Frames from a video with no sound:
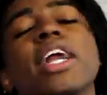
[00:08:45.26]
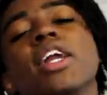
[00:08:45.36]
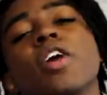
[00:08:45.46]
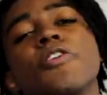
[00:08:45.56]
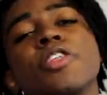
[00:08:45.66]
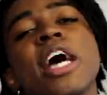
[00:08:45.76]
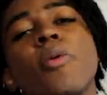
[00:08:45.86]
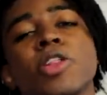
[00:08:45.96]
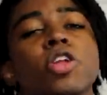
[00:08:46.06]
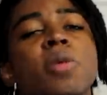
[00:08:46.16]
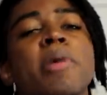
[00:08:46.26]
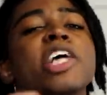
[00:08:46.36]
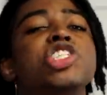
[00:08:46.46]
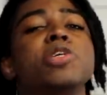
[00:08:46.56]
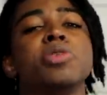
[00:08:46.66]
get enough of that with all the
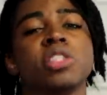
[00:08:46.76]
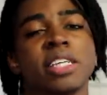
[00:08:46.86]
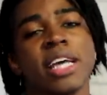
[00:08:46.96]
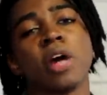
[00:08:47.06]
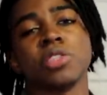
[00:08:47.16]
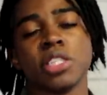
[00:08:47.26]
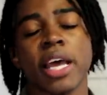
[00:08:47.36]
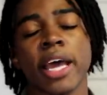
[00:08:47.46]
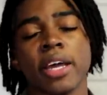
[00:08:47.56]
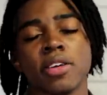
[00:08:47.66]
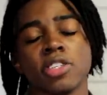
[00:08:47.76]
mainstream music that's out today.